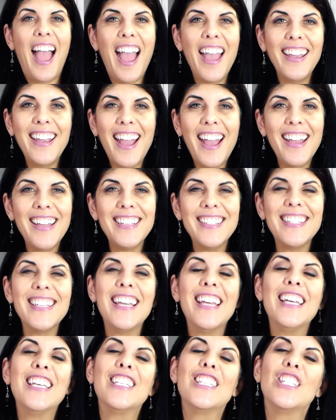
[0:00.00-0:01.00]
Hi guys,
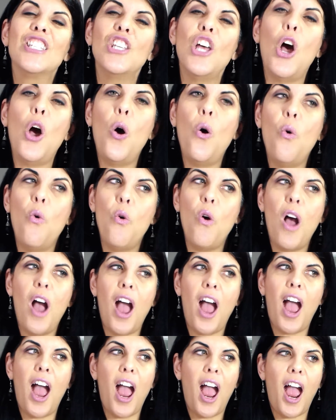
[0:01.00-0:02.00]
so
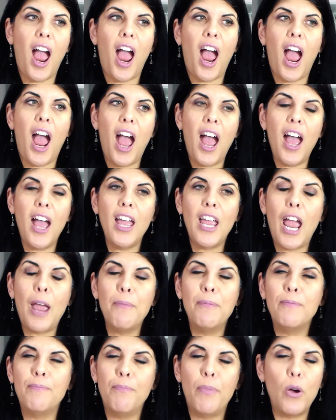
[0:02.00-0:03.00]

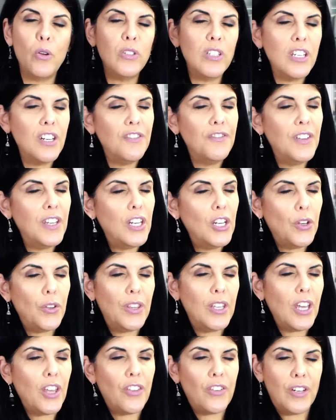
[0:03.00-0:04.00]
I posted a
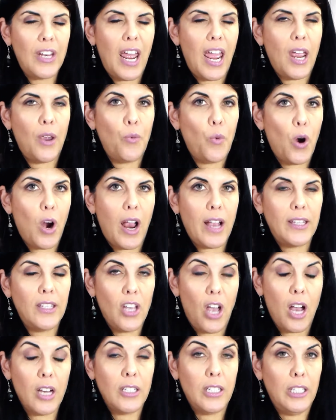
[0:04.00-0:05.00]
video the other day where I
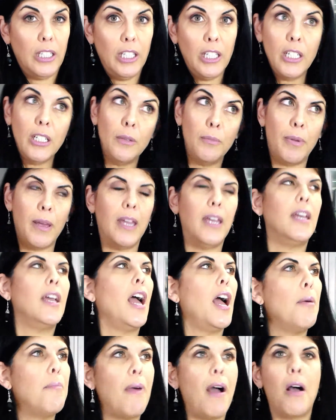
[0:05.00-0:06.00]
talked a little
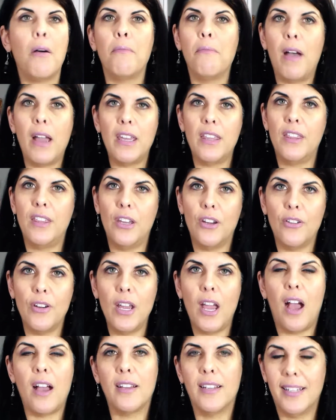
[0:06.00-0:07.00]
bit about my
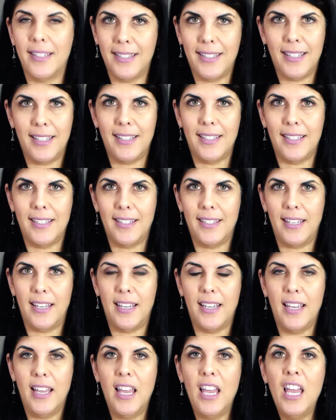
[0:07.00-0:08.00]
theory on
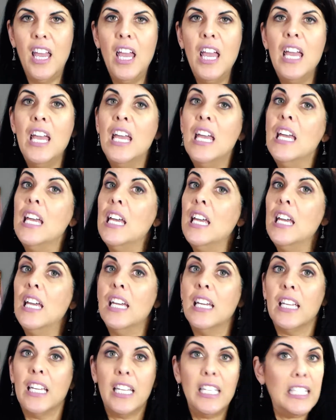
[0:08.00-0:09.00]
consistency.
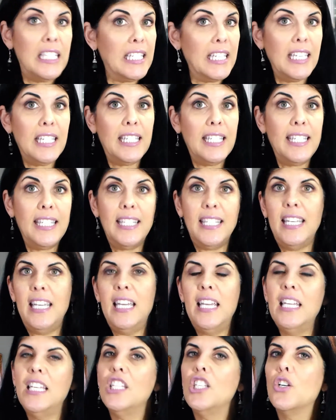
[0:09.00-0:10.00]

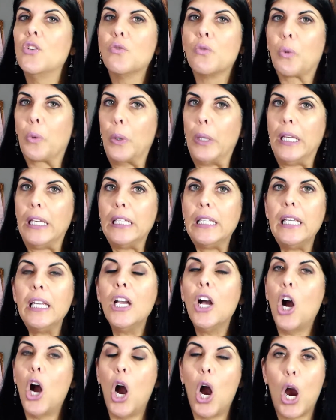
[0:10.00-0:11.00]
Consistency is a
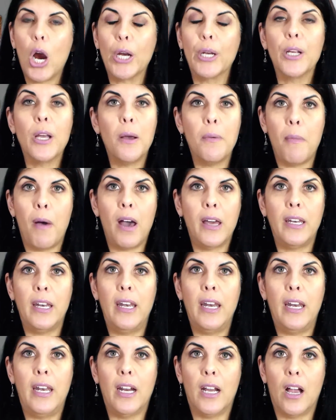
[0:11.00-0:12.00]
really hard
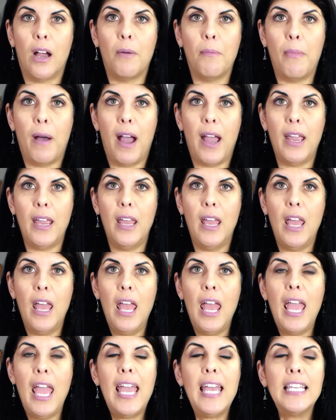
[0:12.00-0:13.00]
commodity to come by,
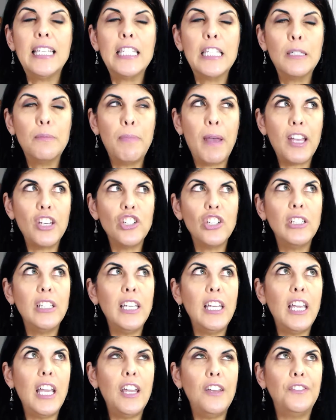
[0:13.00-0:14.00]

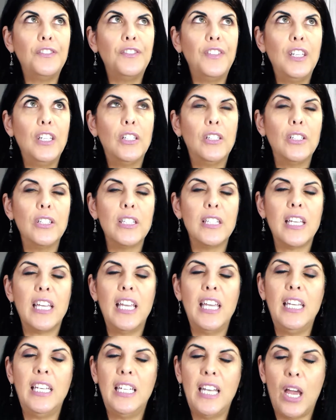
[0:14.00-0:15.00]
especially it feels
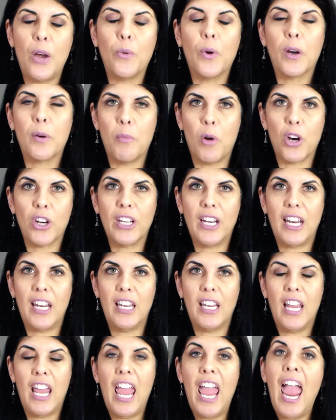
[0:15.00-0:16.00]
in network
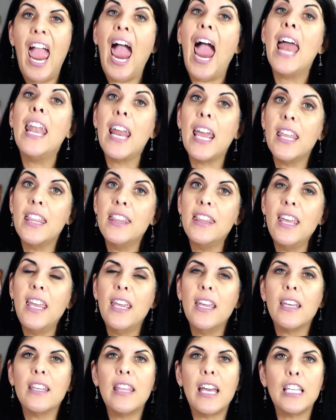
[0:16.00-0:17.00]
marketing. And I
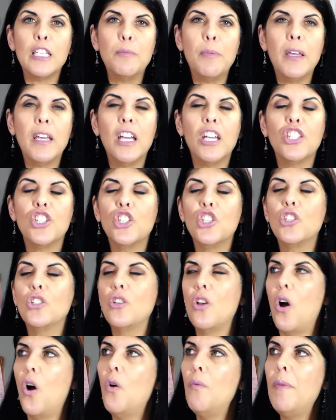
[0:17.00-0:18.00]
think that's because
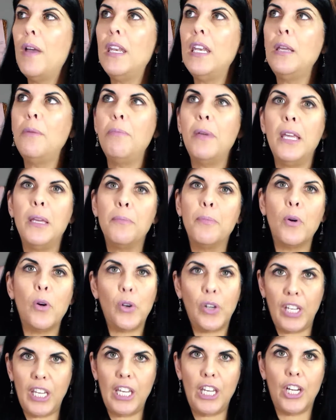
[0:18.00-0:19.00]
so many
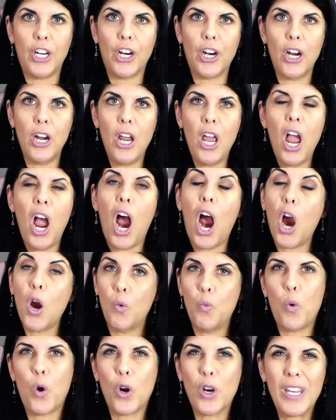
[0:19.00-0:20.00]
people here
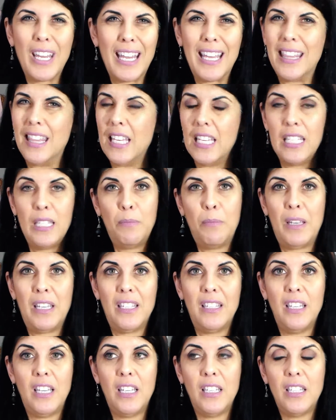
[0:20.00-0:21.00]
are working this
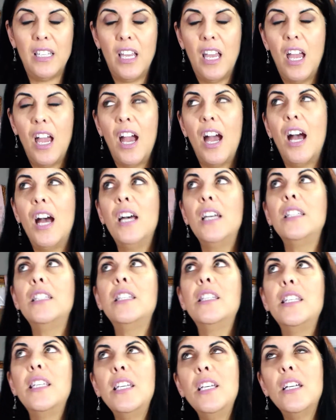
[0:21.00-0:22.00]
business
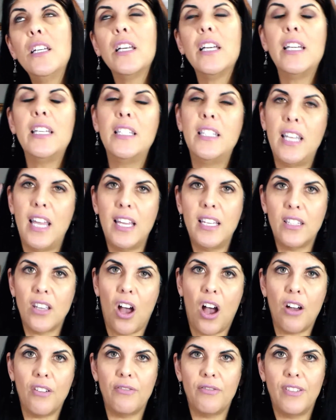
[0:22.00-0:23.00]
until it takes
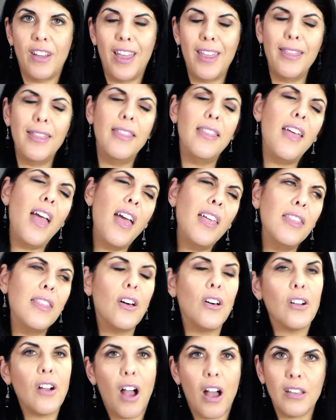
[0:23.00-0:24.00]
off. Then
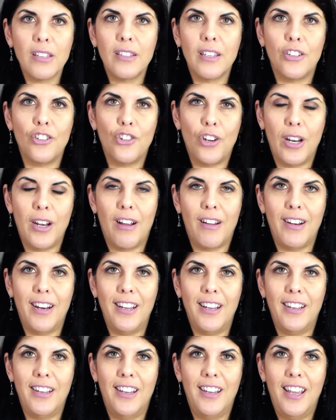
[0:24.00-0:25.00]
they'll concentrate on
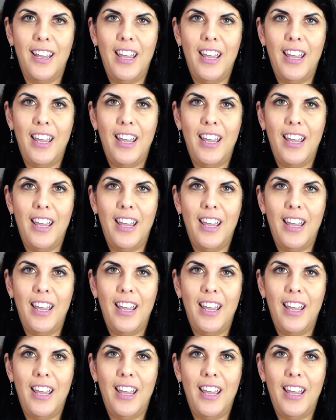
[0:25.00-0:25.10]
it.